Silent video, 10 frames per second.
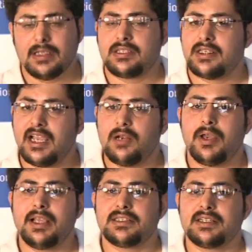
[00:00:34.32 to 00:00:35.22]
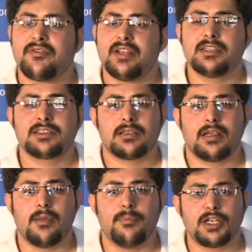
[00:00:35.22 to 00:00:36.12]
Style wise, it feels
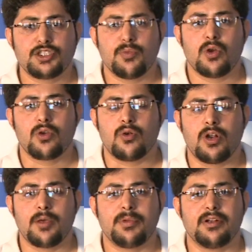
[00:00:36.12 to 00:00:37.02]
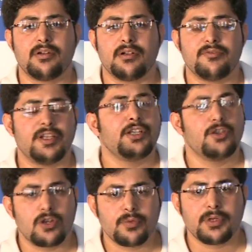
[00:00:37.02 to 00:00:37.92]
a much more grown up and very
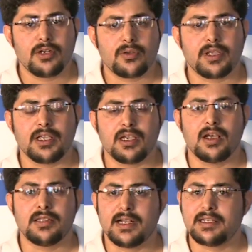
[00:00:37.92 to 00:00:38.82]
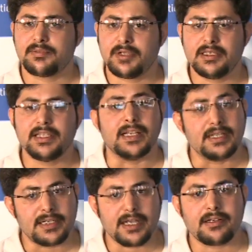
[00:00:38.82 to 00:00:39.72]
European looking car. That has been the
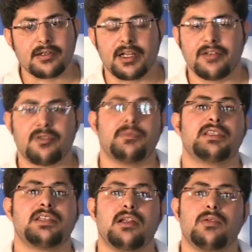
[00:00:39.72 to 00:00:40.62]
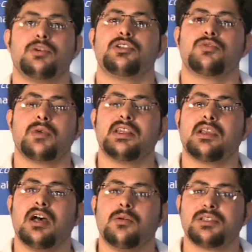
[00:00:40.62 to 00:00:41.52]
intent right from the start, which is why the
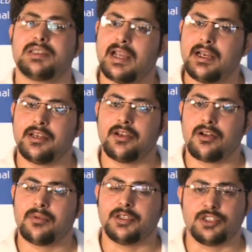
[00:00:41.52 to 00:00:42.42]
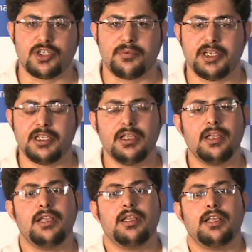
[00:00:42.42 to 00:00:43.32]
car was styled in Europe and Germany.
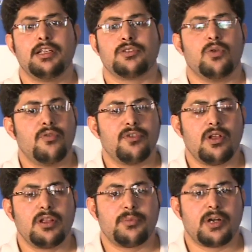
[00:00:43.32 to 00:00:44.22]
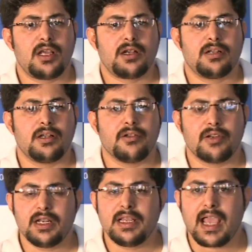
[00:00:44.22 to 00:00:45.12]
So, overall, the product
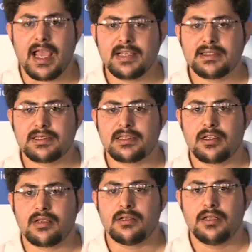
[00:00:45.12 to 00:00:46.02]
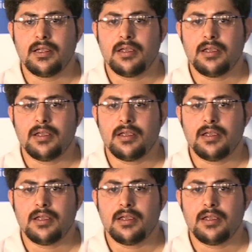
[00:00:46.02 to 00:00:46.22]
really has. Uh,